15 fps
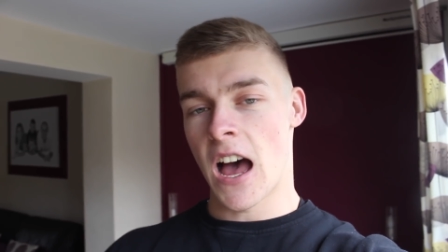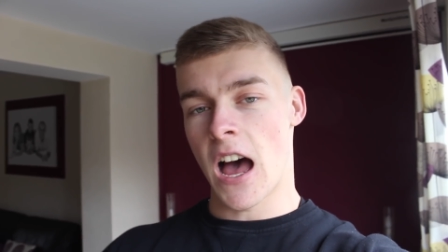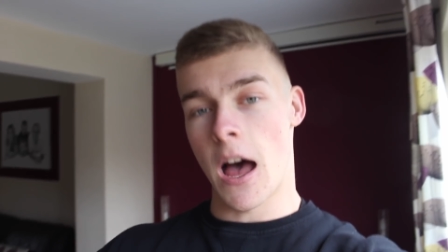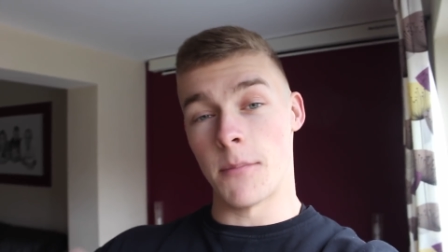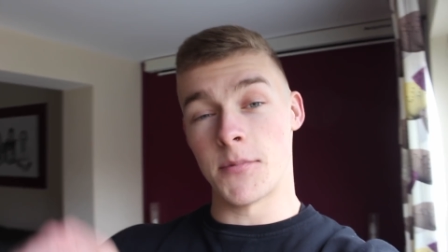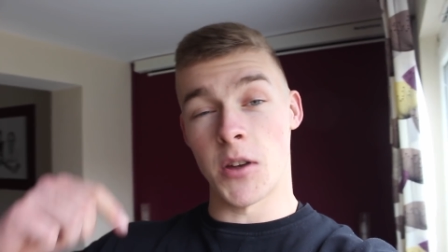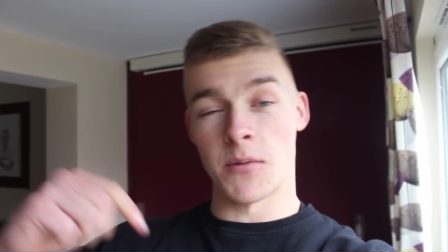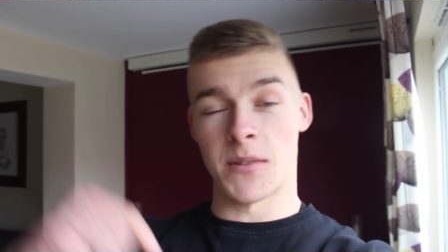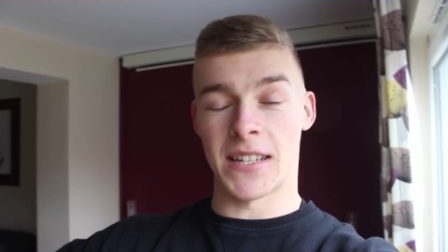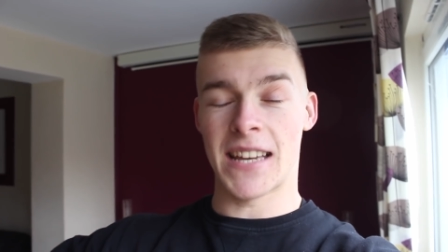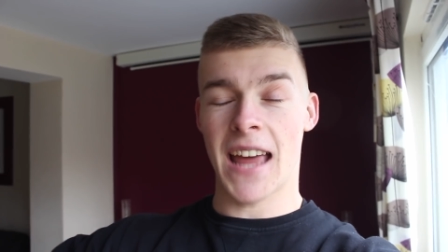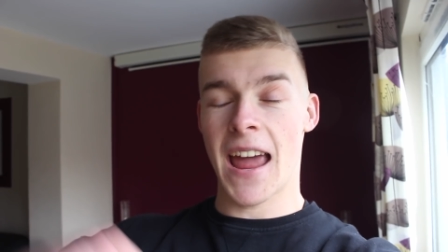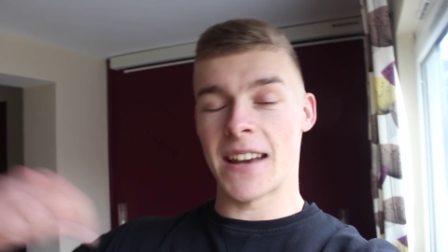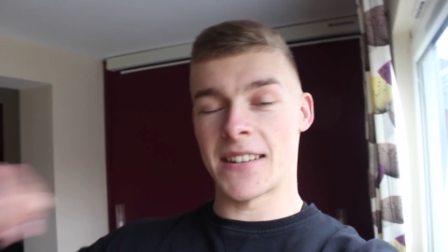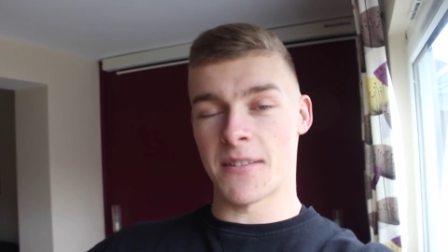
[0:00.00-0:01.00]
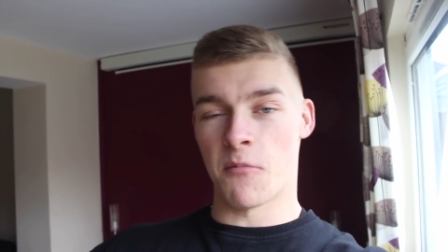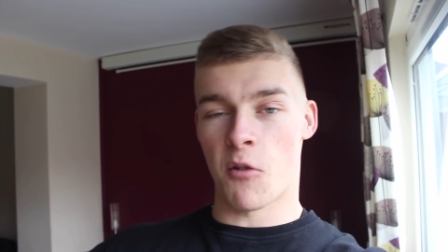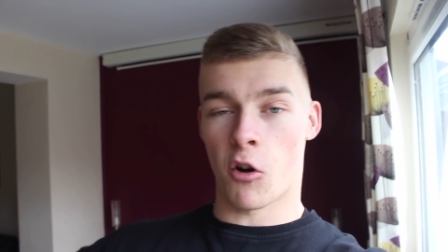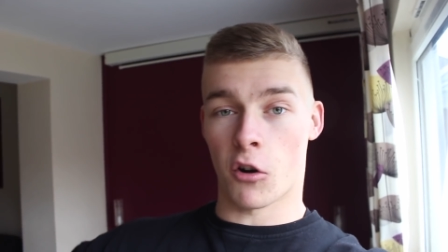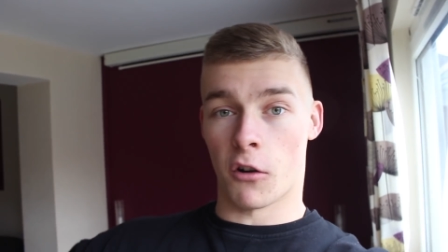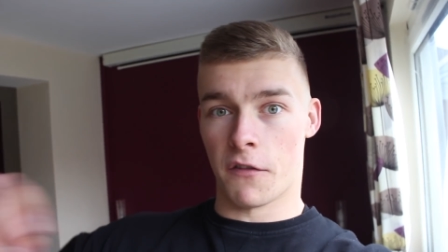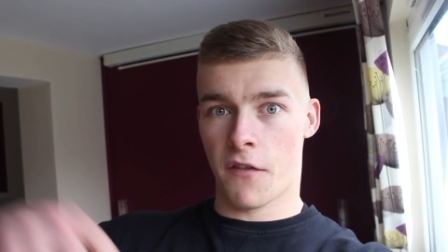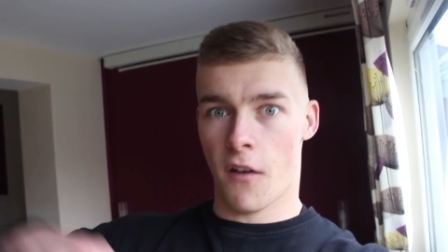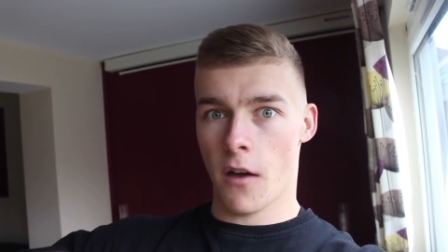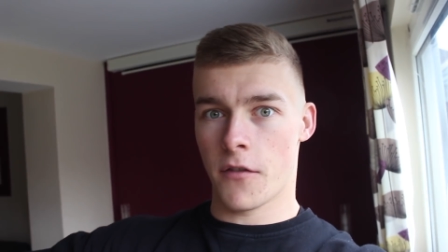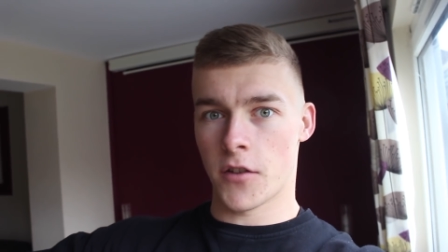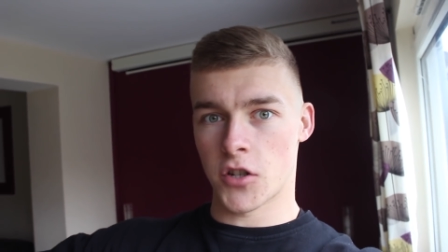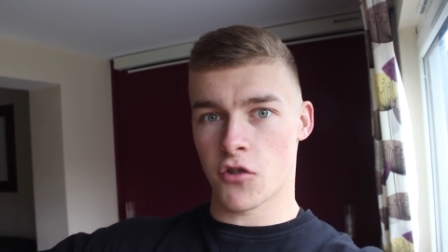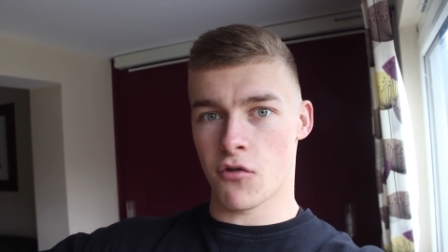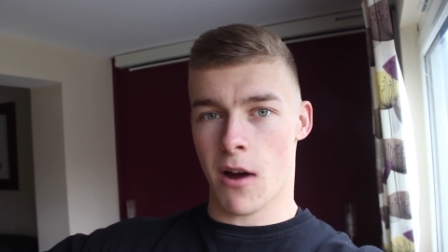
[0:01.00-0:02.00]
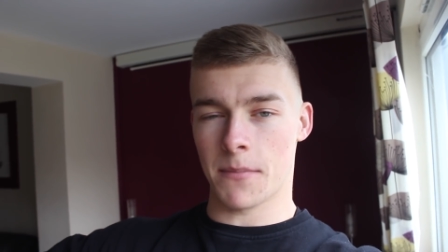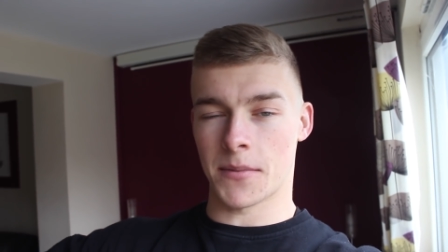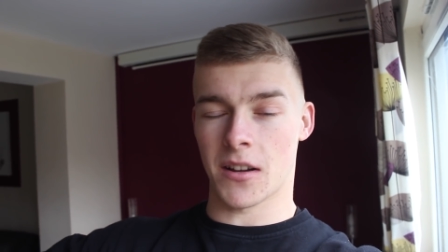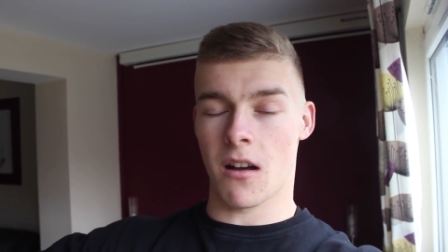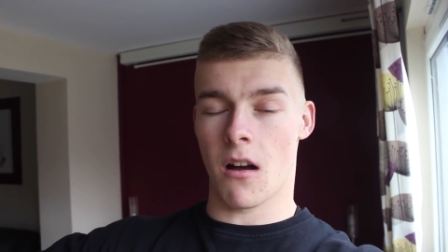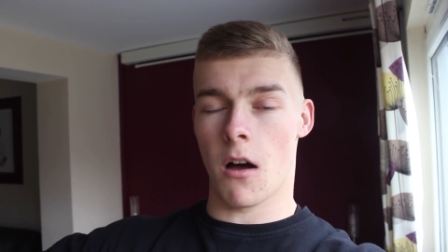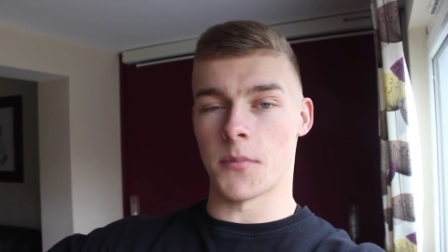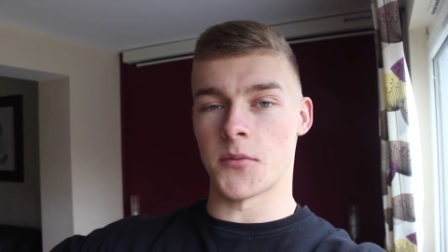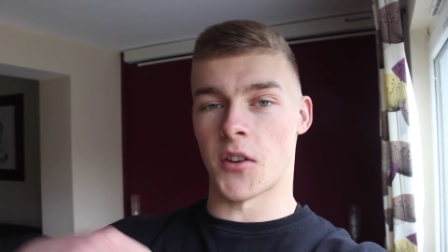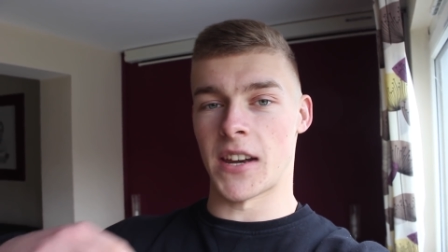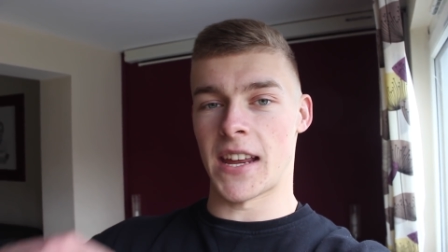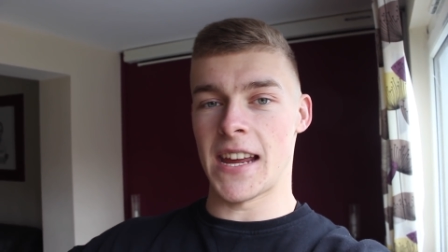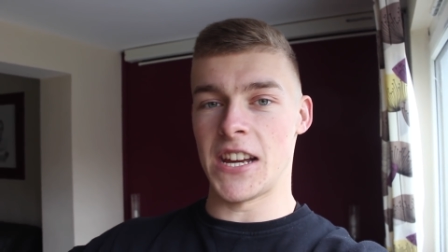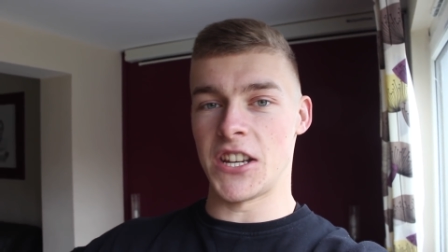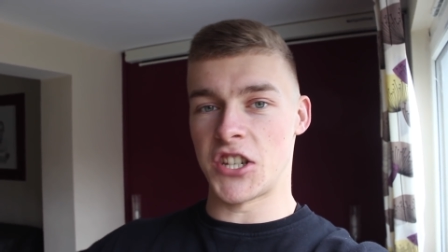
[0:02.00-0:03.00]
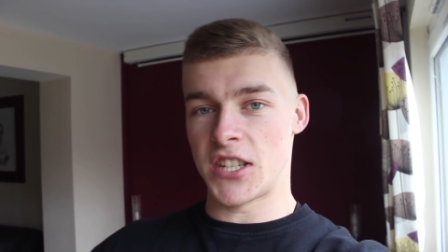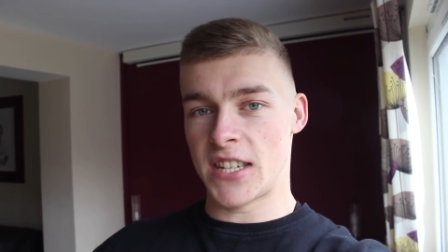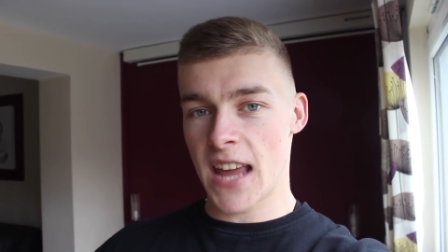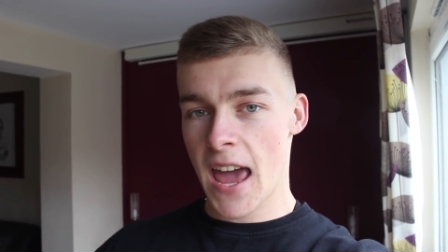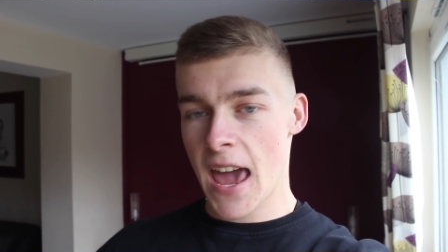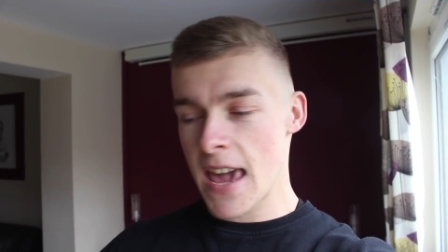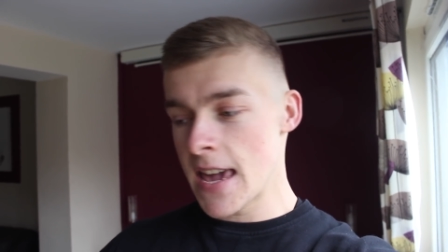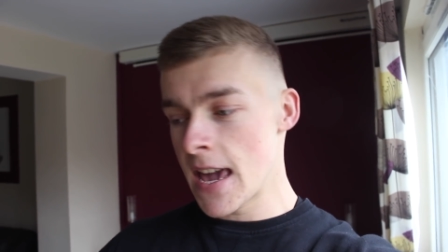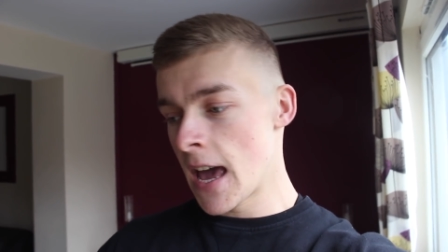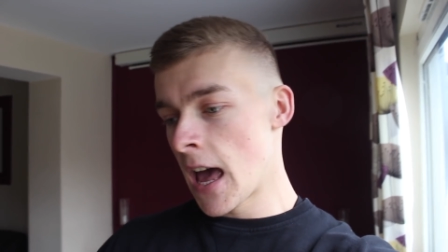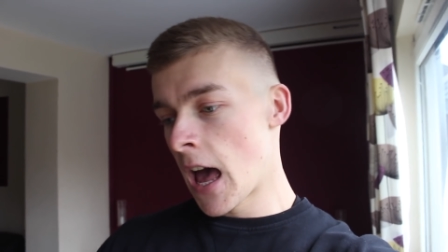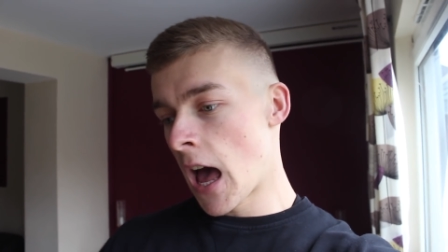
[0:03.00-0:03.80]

Um, so today and tomorrow, 500 grams of carbs on each day.